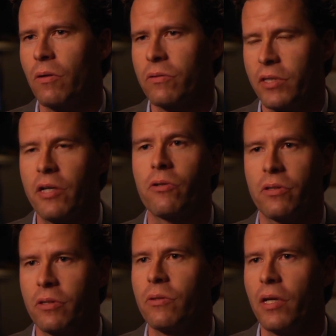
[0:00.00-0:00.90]
central
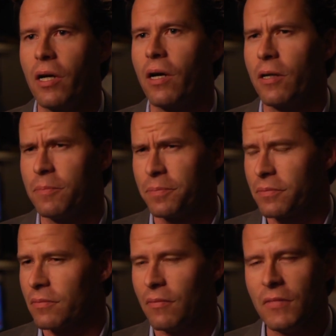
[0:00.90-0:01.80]
to who they are,
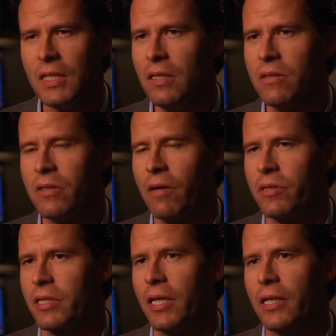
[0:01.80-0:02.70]
is
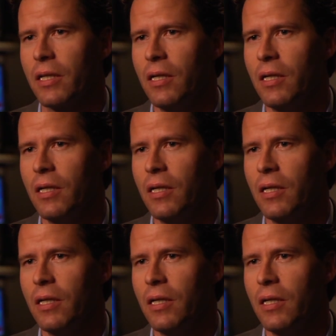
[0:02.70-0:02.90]
devastating.